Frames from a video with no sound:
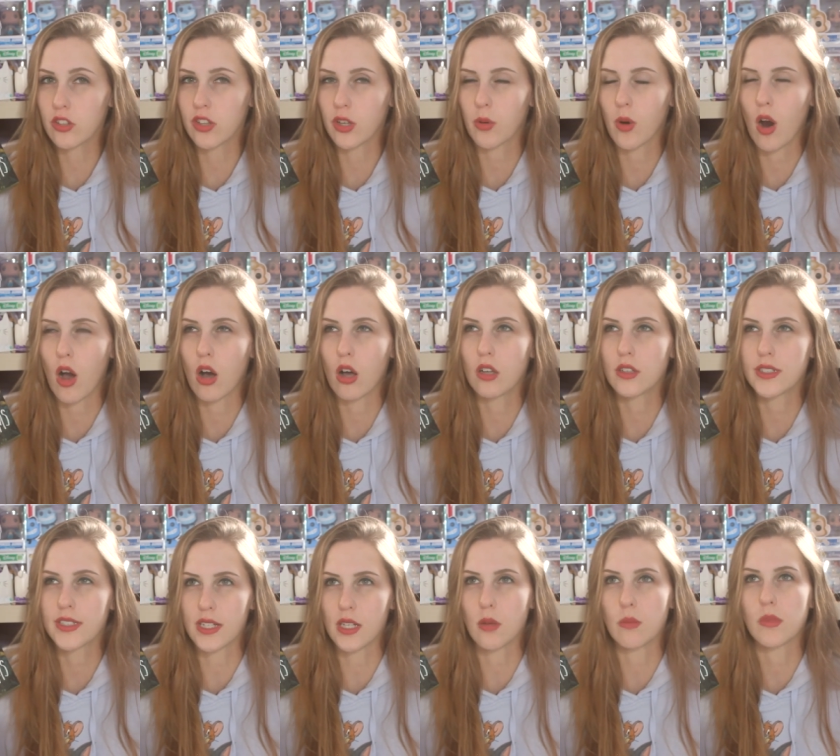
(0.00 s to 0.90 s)
They were all
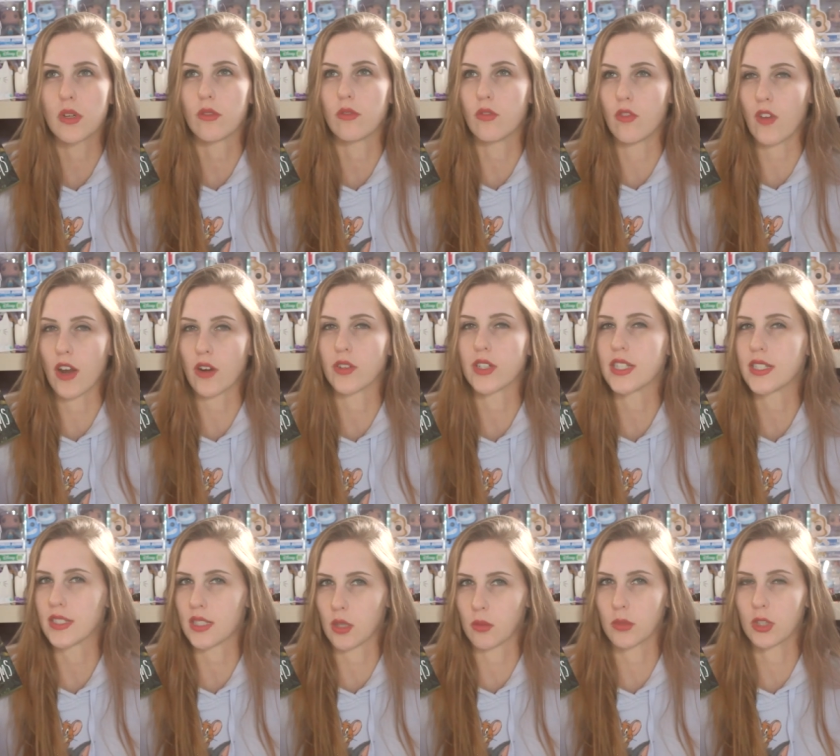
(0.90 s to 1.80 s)
seemed very
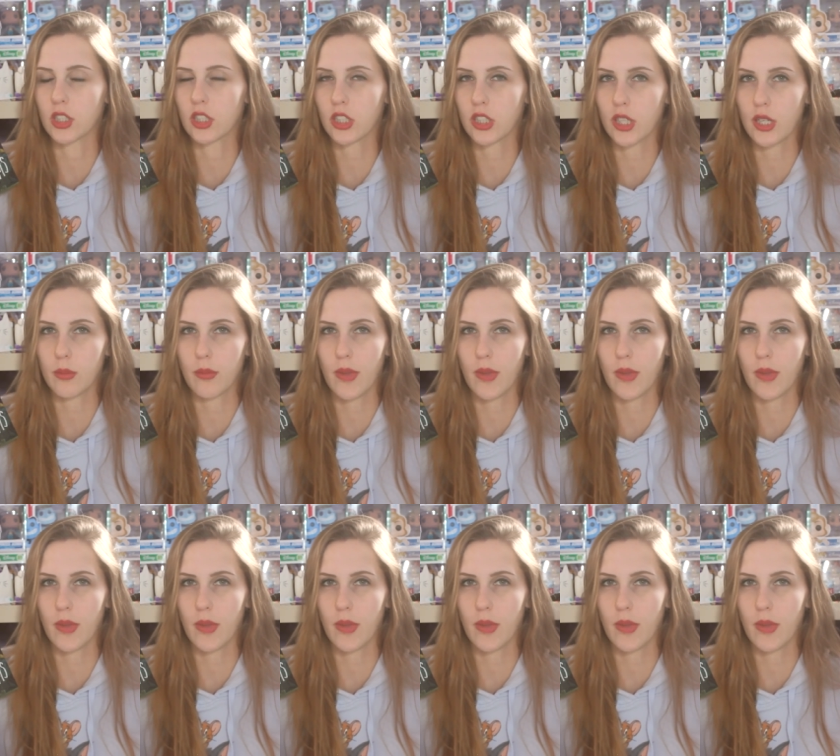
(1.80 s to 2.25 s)
similar in